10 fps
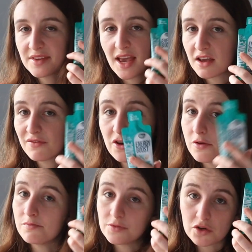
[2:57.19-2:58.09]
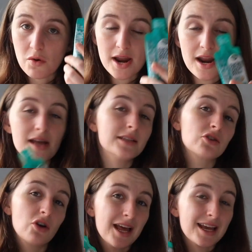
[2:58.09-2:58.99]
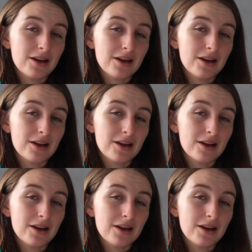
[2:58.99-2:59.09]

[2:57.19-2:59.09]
Can confirm, it's quite nice. It's got like